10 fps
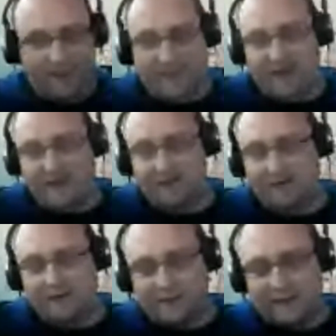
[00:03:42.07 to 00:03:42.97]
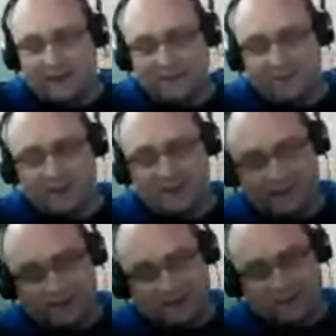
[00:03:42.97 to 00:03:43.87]
the middle attack, I believe,
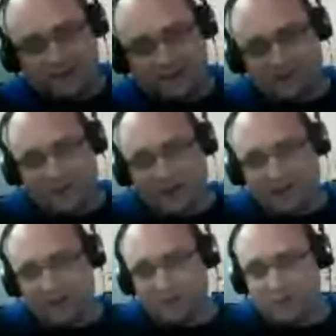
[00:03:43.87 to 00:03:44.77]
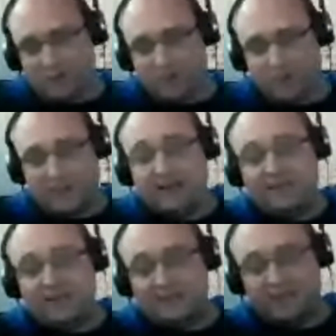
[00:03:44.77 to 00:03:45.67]
which is where you, you
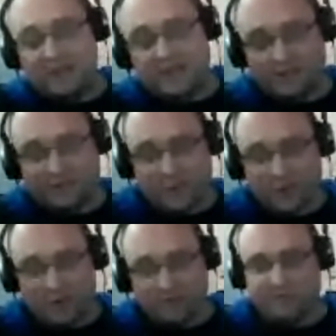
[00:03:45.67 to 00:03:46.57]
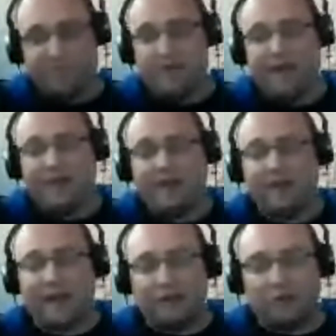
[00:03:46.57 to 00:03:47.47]
pretend to be your, your bank
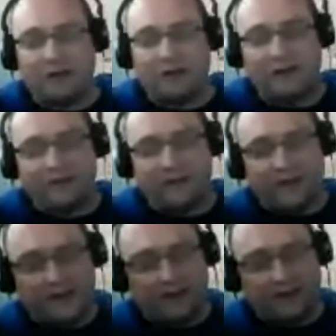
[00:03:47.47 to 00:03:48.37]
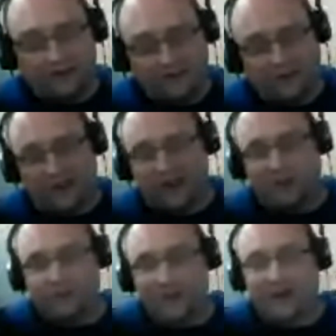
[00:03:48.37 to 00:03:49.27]
account or whatever, and it looks mm-hmm.
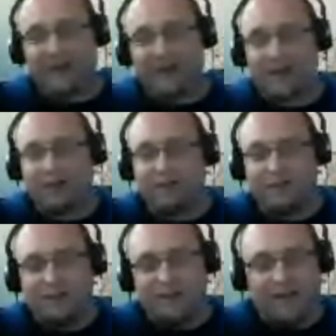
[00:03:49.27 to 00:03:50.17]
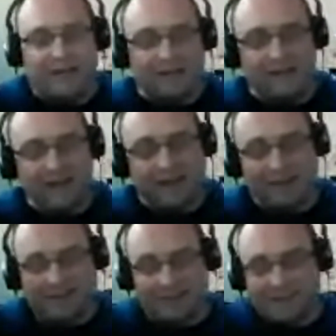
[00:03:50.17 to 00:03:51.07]
like your bank account, and it even
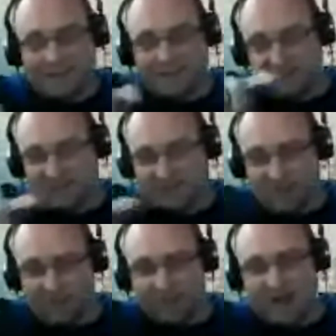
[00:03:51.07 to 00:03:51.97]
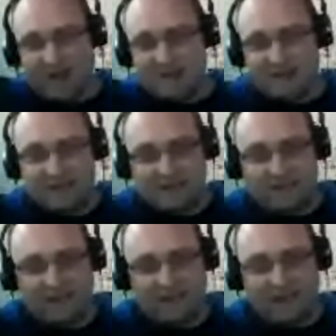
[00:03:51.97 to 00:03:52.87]
says this is secured by
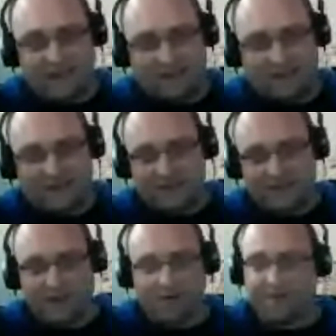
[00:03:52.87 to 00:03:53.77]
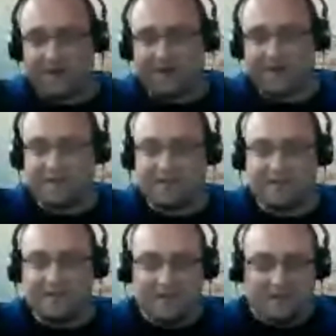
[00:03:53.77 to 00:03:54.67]
HTTPS, this is verified, this
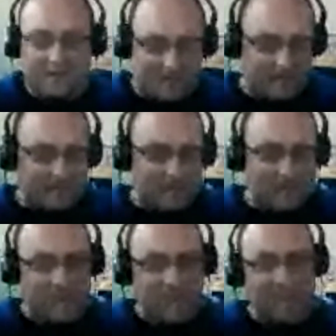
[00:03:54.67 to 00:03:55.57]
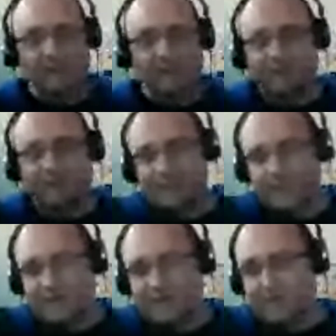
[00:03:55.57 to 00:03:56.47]
is this is legit, dude,
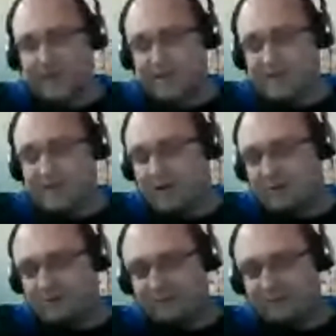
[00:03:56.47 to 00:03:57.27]
but it's not.